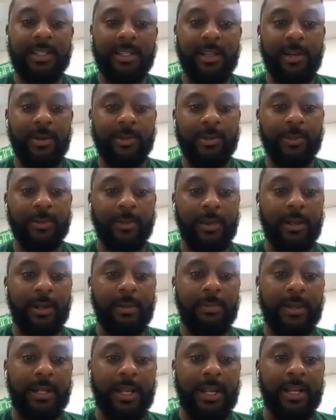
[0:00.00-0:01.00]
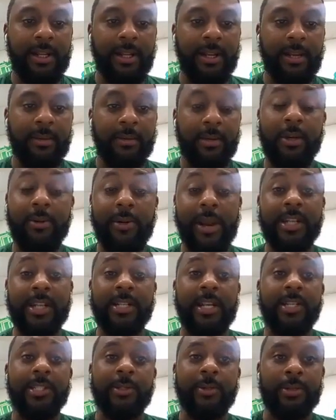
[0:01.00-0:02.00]
That's awesome. I'm glad, and
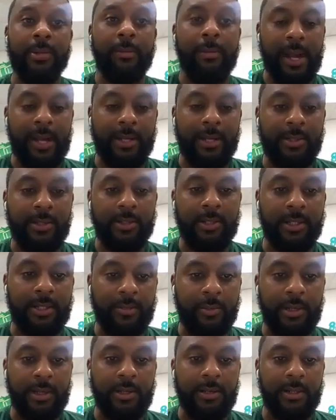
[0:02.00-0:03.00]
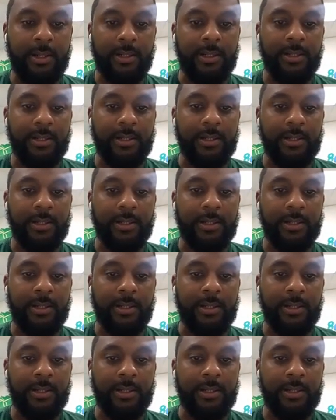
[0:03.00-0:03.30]
congratulations on your master's as well.